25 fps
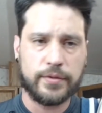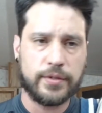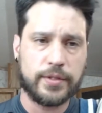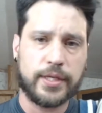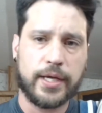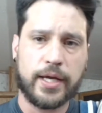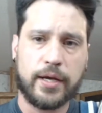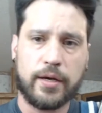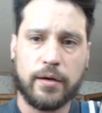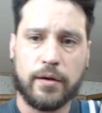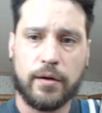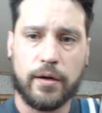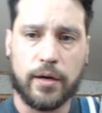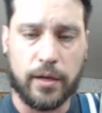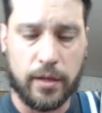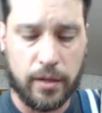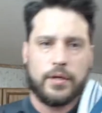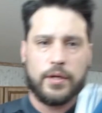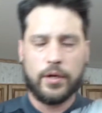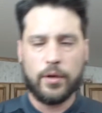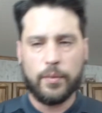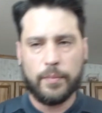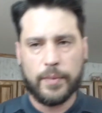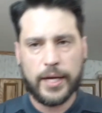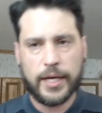Get it hot.
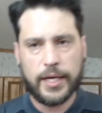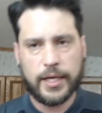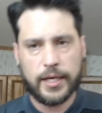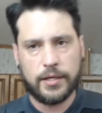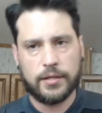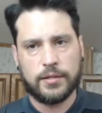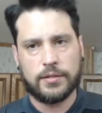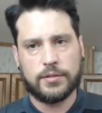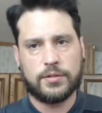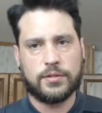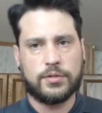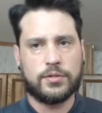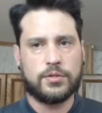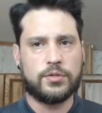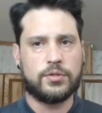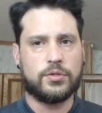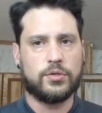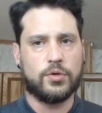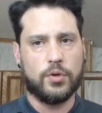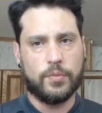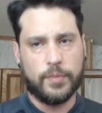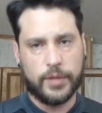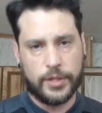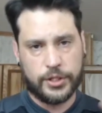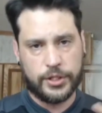It'll make it
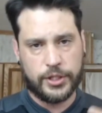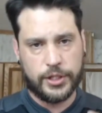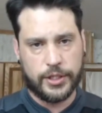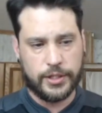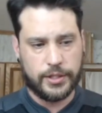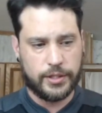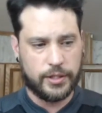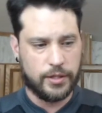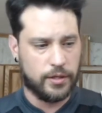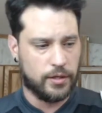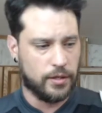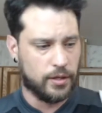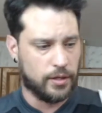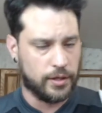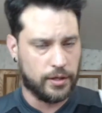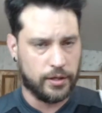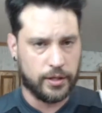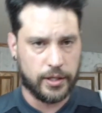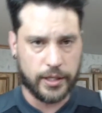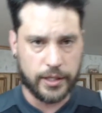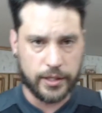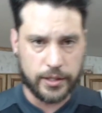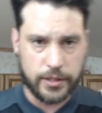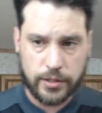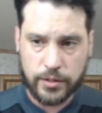so much easier on you
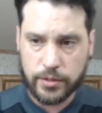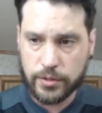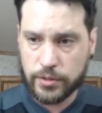guys.